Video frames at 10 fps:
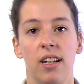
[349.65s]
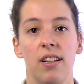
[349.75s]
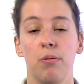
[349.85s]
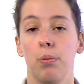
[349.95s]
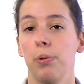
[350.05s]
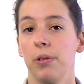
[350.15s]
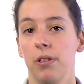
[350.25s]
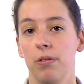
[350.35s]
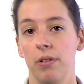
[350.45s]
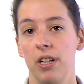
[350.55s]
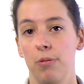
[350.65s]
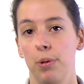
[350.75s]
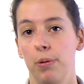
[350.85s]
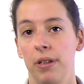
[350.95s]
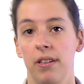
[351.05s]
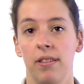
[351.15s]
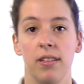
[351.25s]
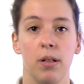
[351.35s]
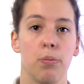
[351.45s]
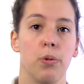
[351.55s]
is reported to range between
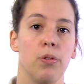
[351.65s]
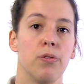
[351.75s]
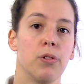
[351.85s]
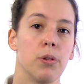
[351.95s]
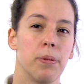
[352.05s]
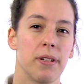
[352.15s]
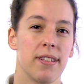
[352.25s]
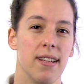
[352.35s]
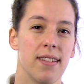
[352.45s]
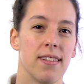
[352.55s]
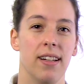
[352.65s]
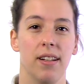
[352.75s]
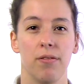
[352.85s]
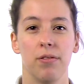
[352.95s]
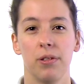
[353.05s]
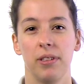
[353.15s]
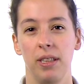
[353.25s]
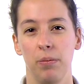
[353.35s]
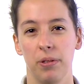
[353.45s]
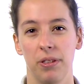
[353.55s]
ten point four percent and
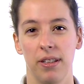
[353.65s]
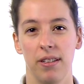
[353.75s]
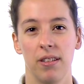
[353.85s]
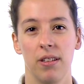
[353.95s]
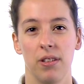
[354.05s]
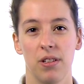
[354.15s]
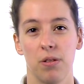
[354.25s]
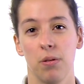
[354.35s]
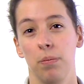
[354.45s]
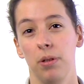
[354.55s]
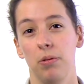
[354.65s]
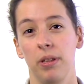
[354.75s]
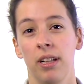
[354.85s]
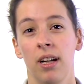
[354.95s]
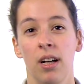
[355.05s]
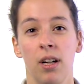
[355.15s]
fourteen percent, thus between